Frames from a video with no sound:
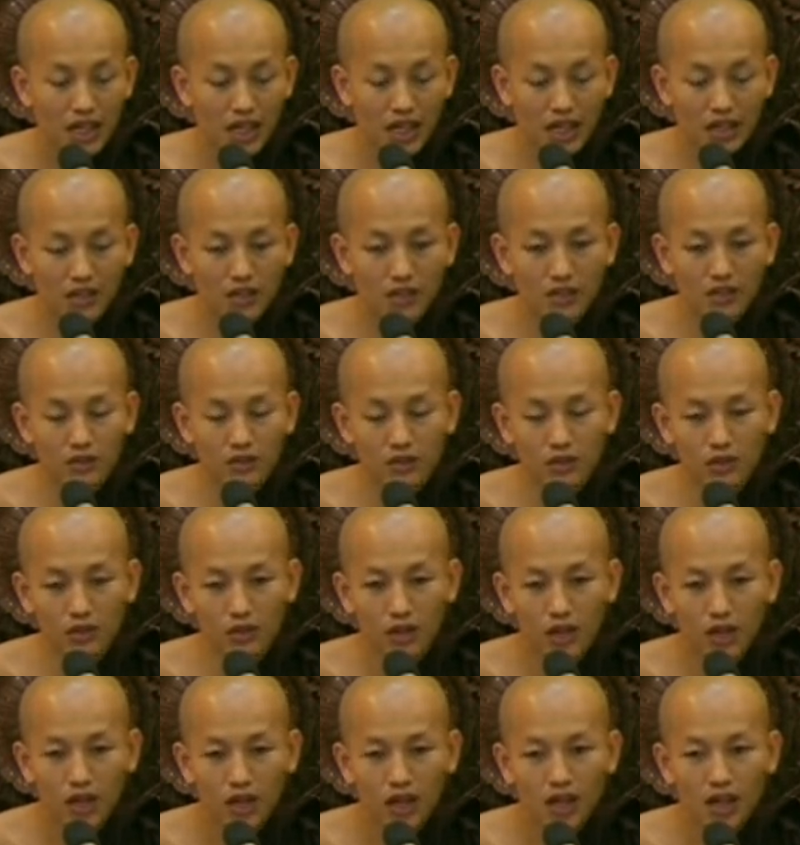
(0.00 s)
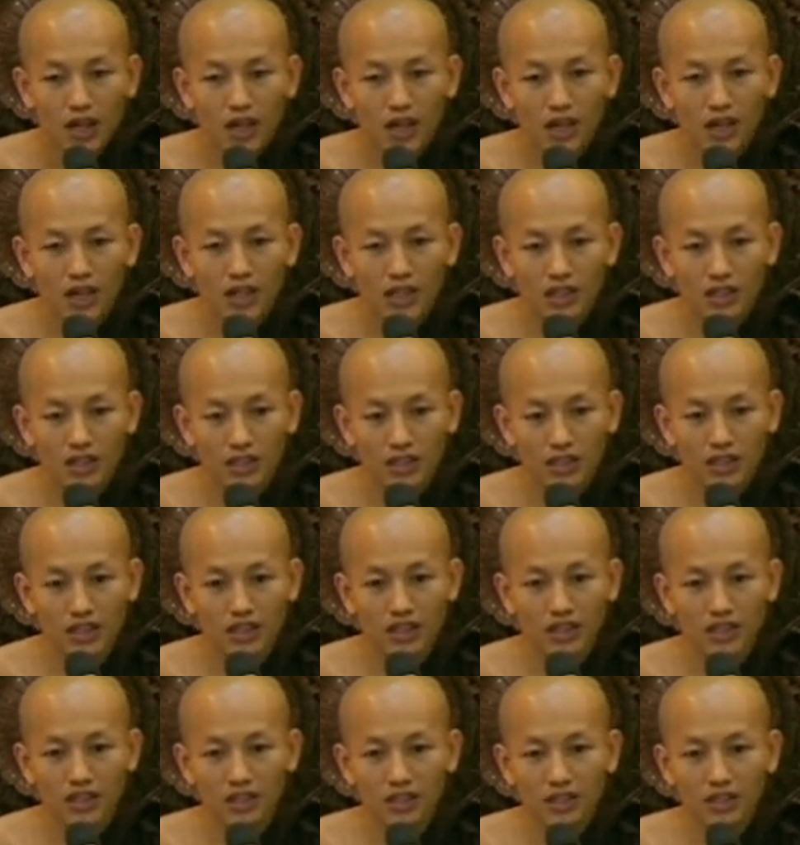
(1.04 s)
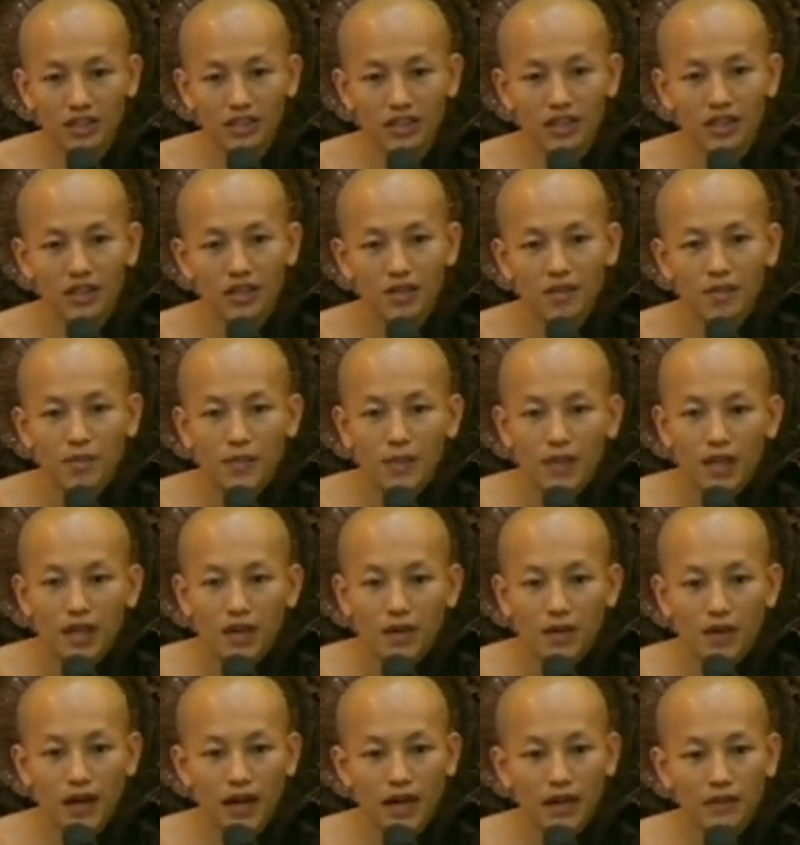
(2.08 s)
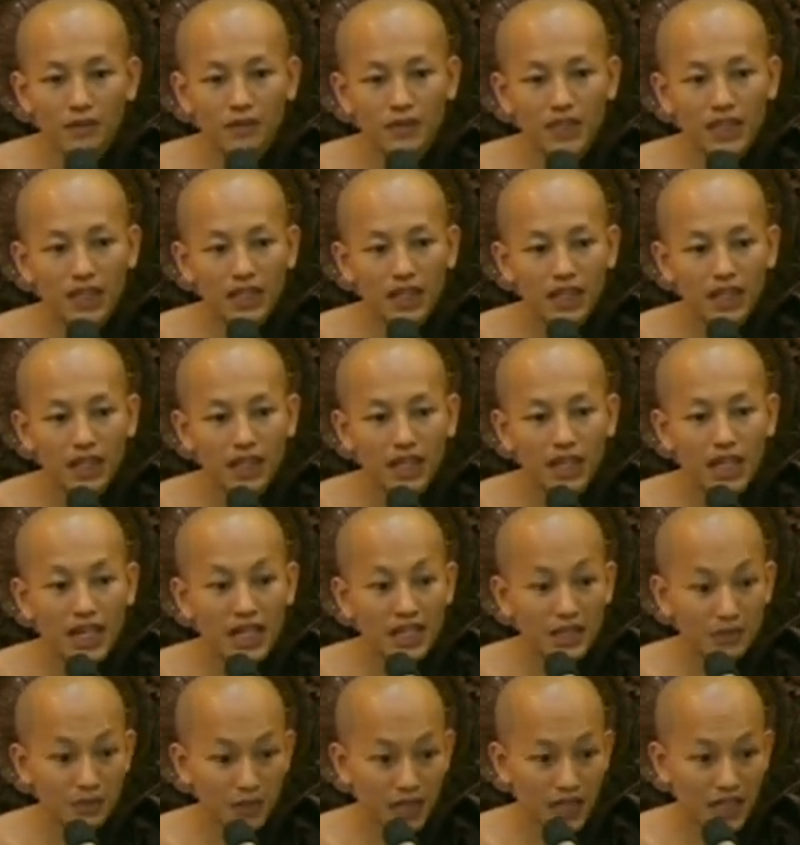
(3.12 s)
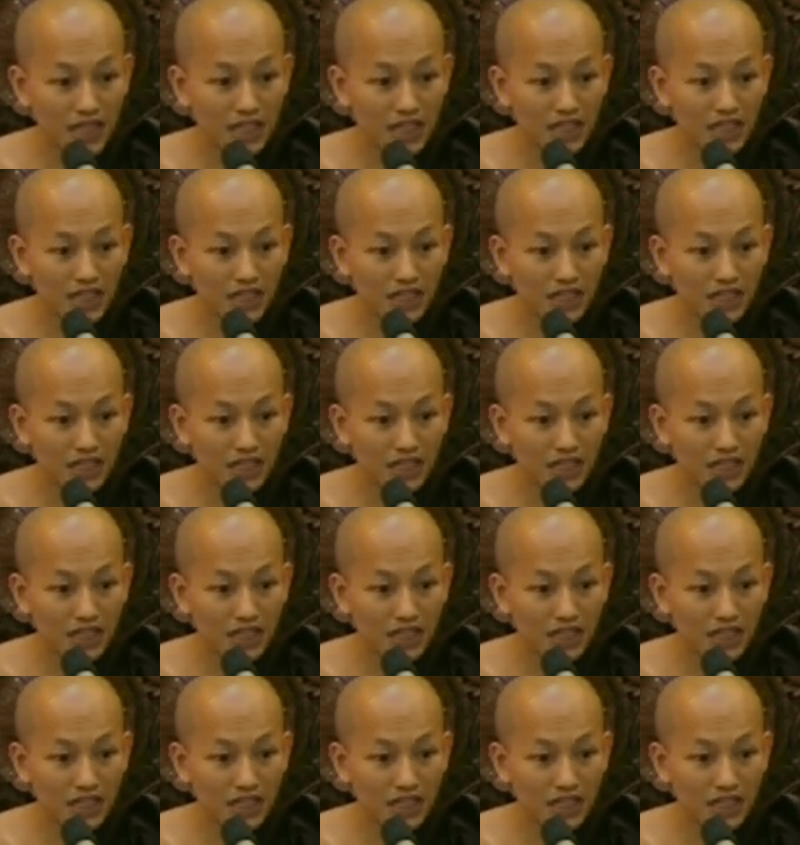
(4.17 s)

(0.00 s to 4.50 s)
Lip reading: And also he ride the elephant.